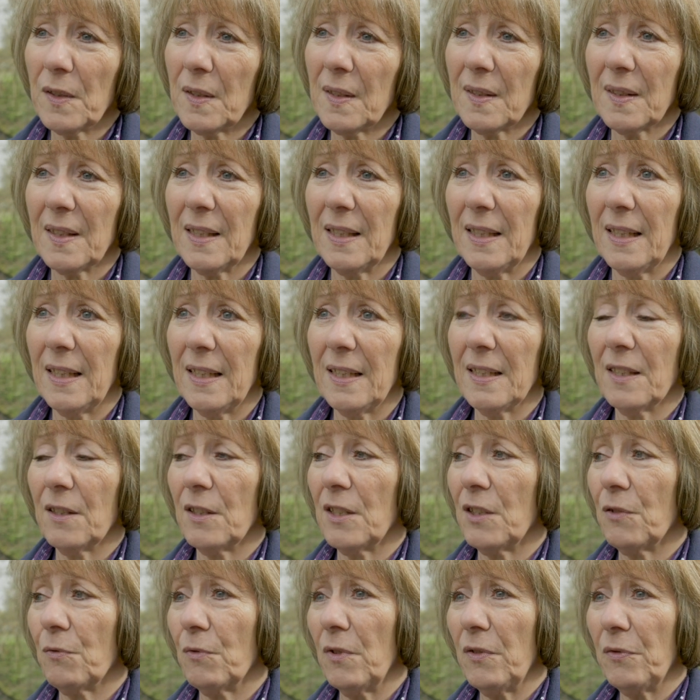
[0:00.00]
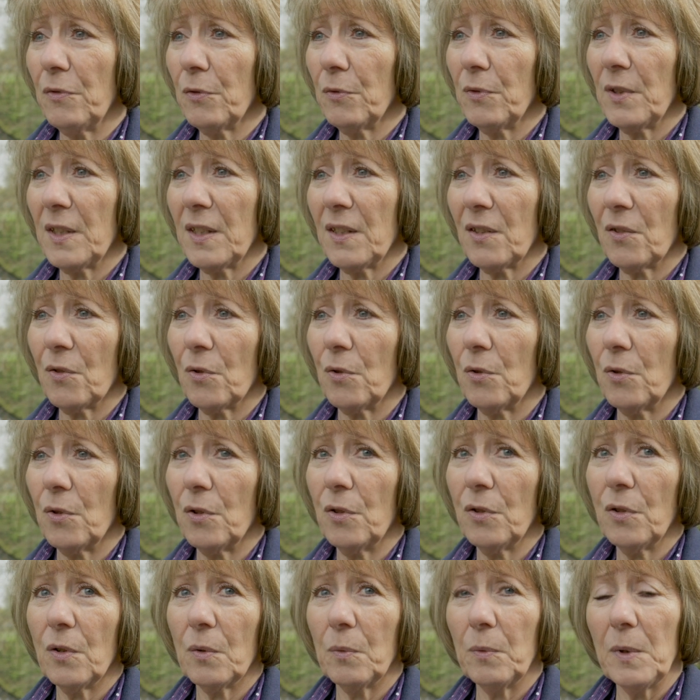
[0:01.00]
to see is this river
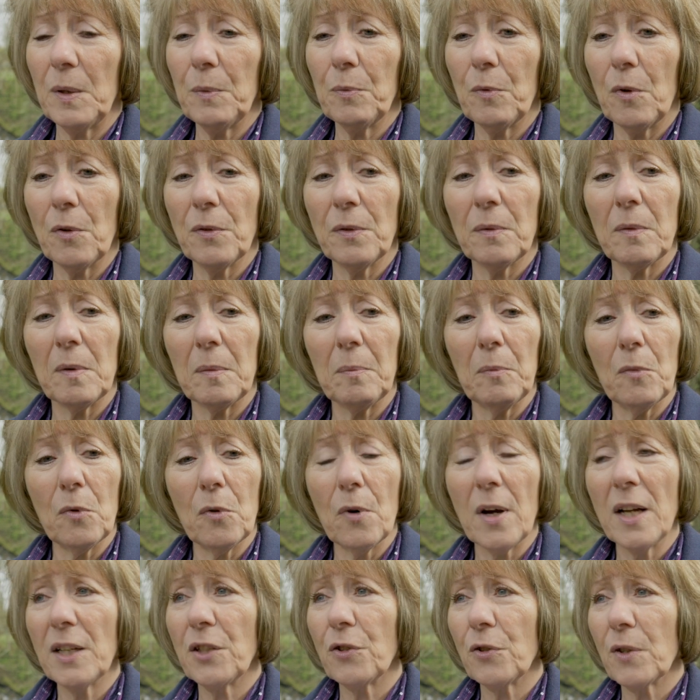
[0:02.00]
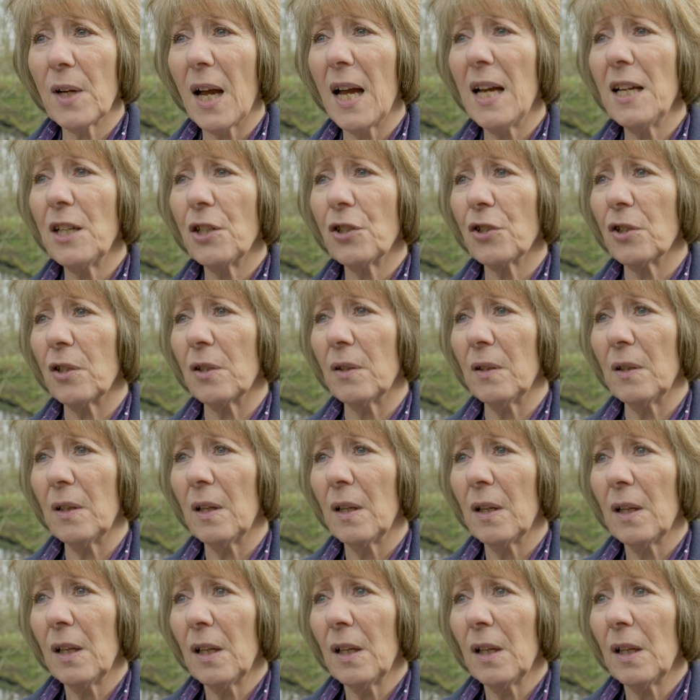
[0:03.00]
restored. We want more education